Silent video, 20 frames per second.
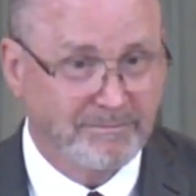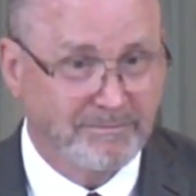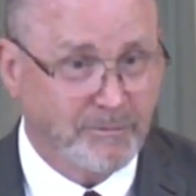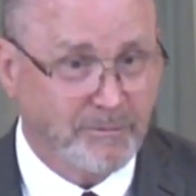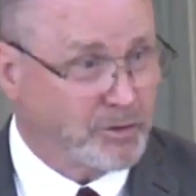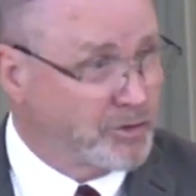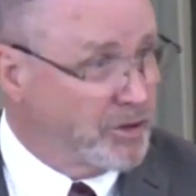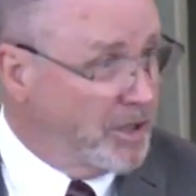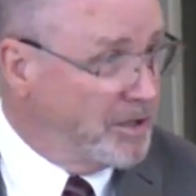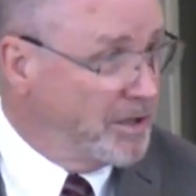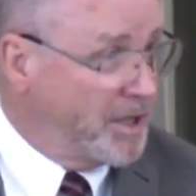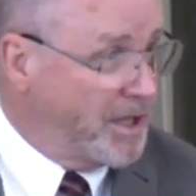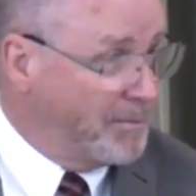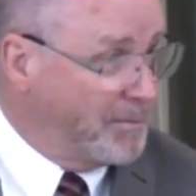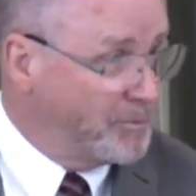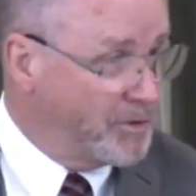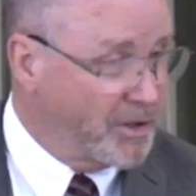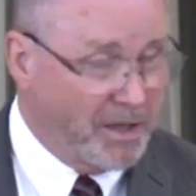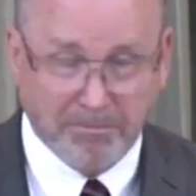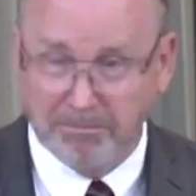The sun
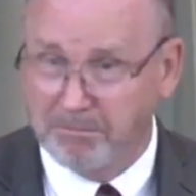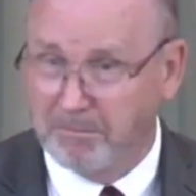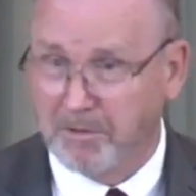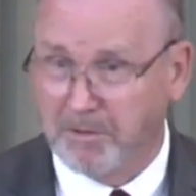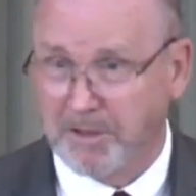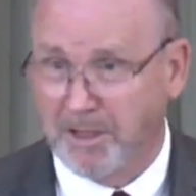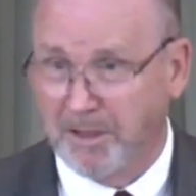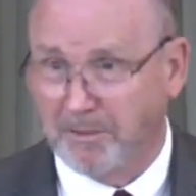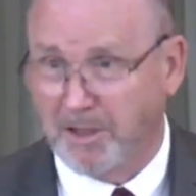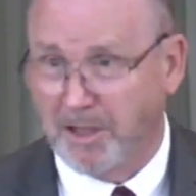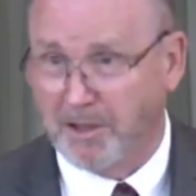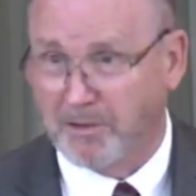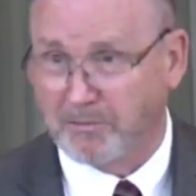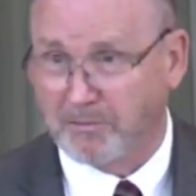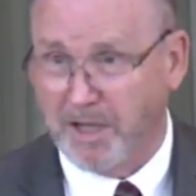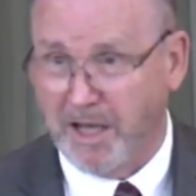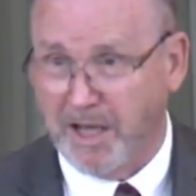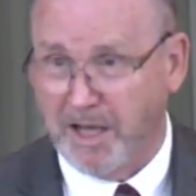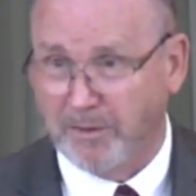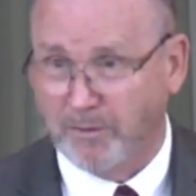comes up, the sun goes
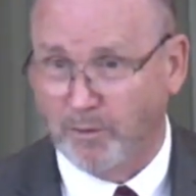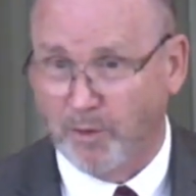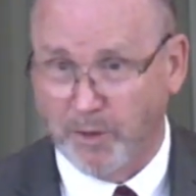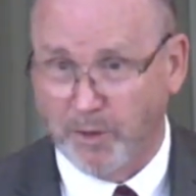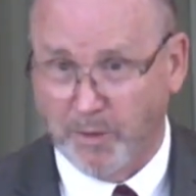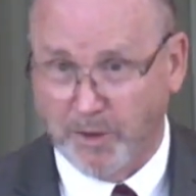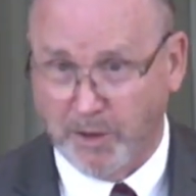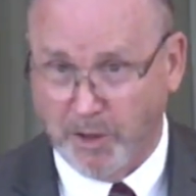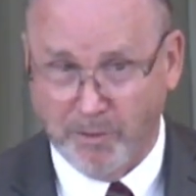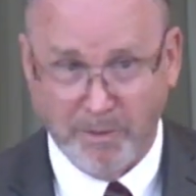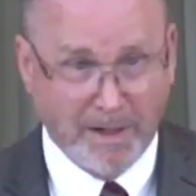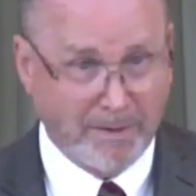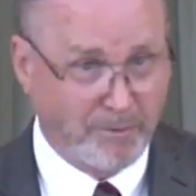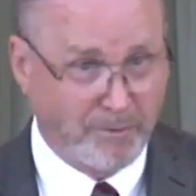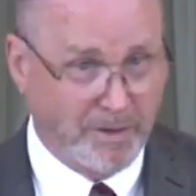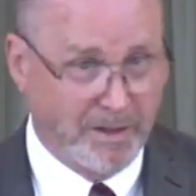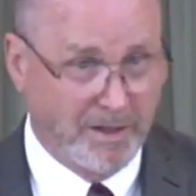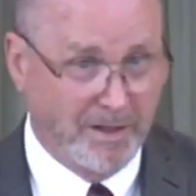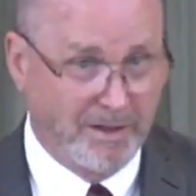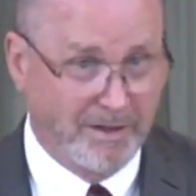down. What do we do every
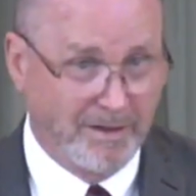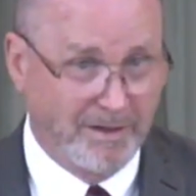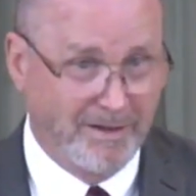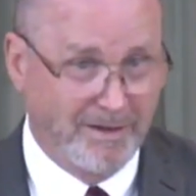day?